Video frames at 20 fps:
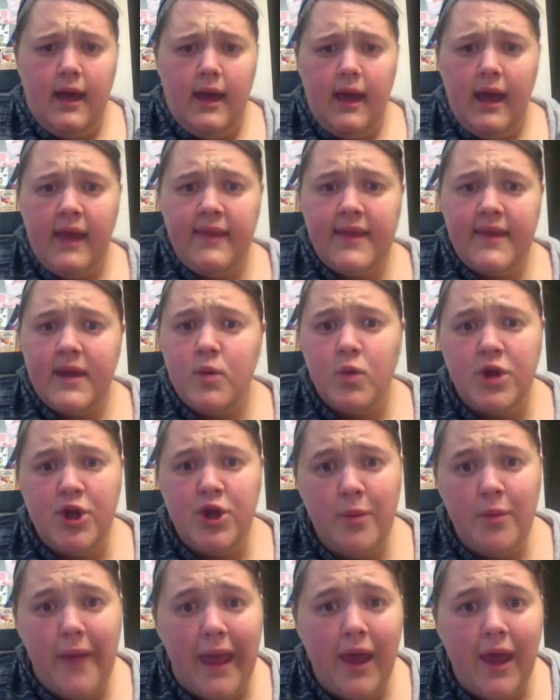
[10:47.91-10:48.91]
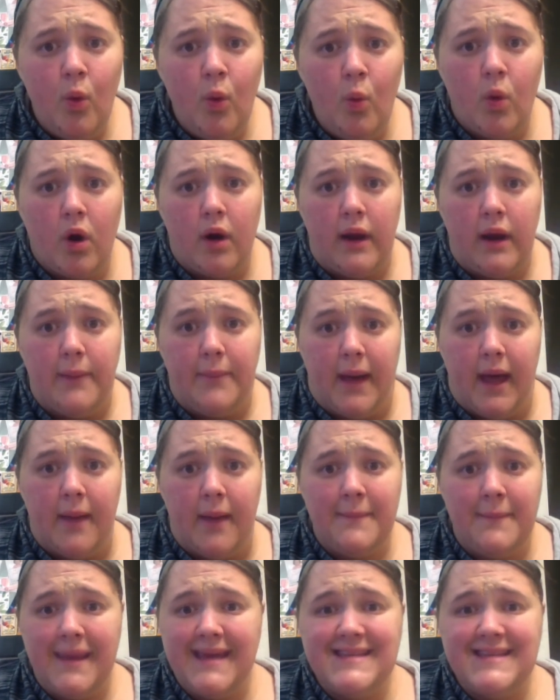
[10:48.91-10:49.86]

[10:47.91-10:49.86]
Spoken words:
And then when you make a worry bum,